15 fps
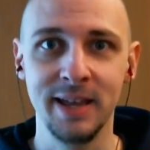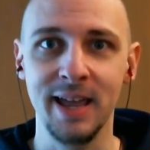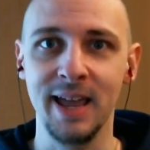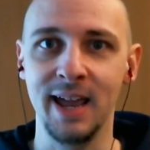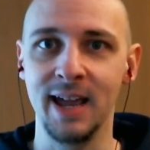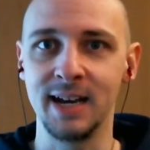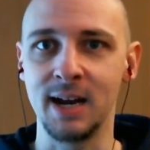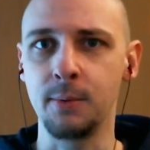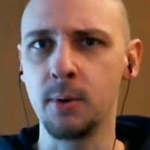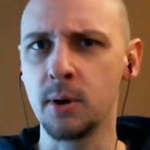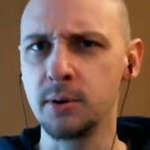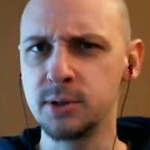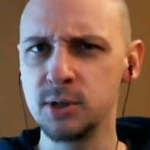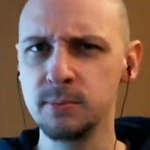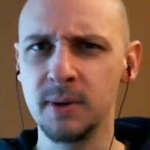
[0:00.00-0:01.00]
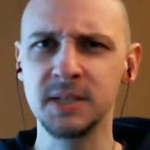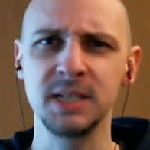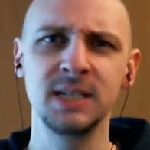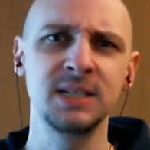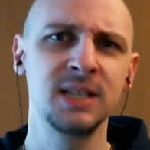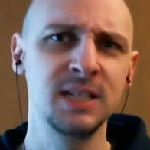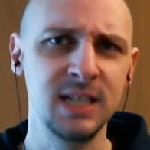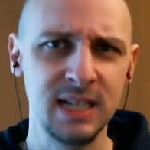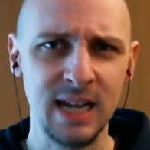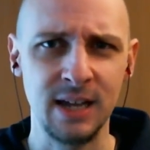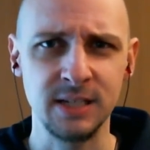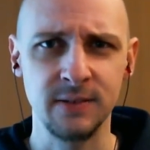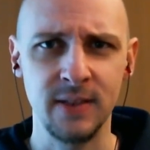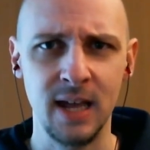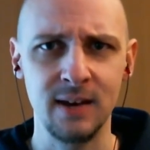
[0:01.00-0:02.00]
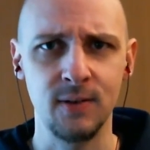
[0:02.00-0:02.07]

And I won't go too much into the details of that.